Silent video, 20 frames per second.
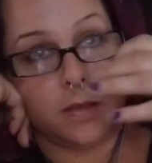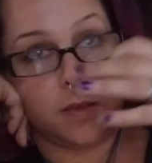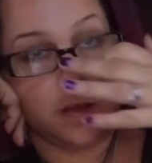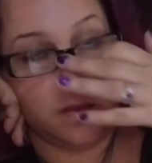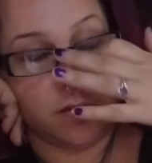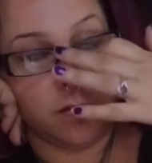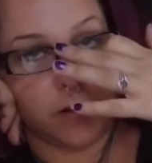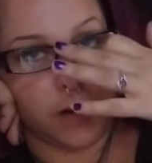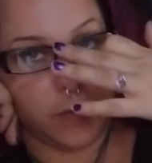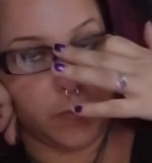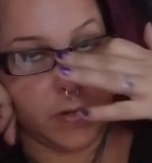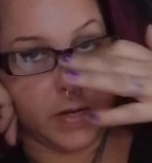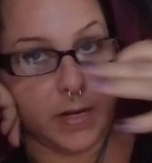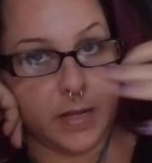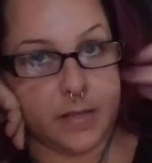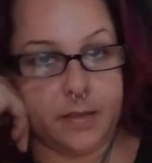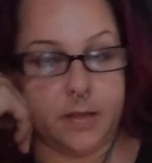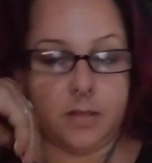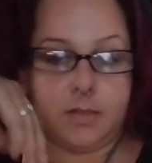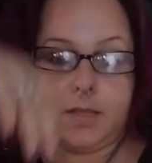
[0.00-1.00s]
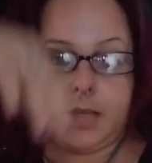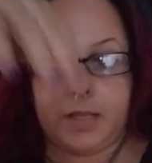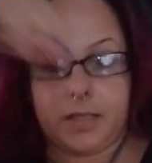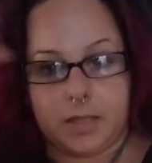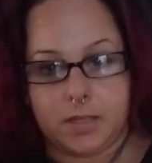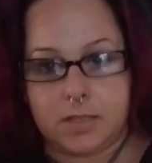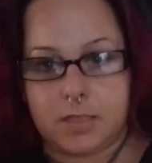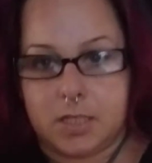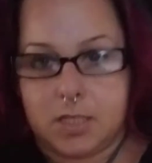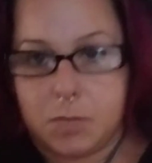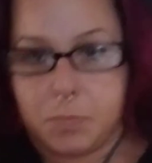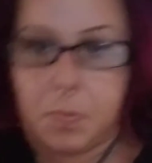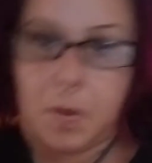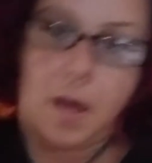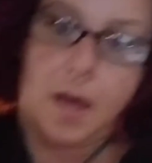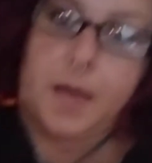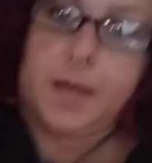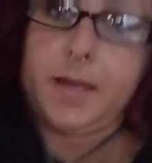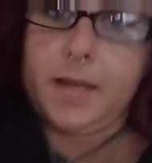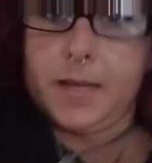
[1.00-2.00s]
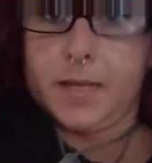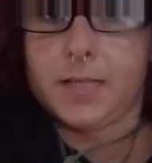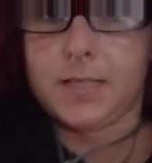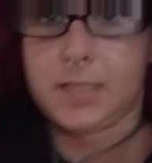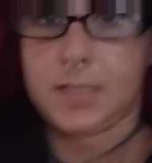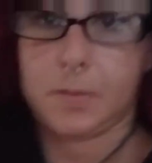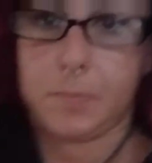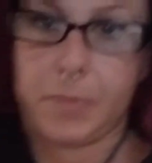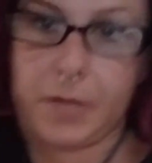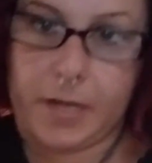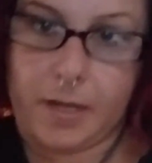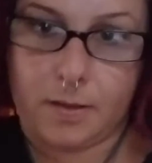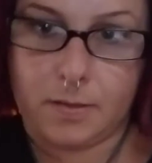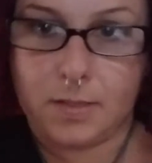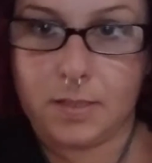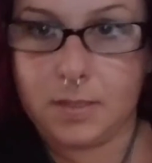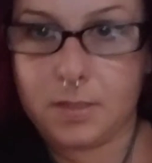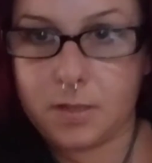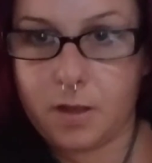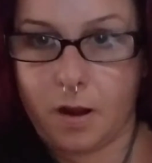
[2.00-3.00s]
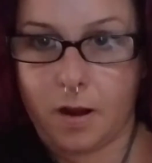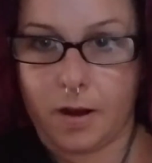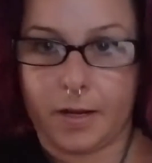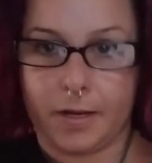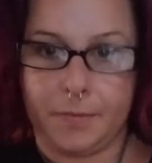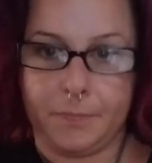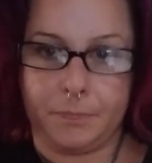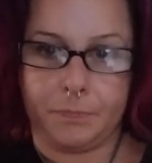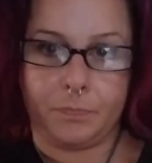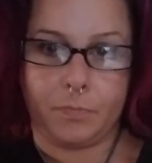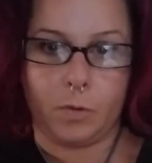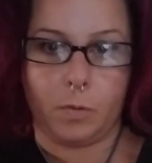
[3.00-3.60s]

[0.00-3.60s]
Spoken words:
You know what I mean? And there's a spot in somebody else's garden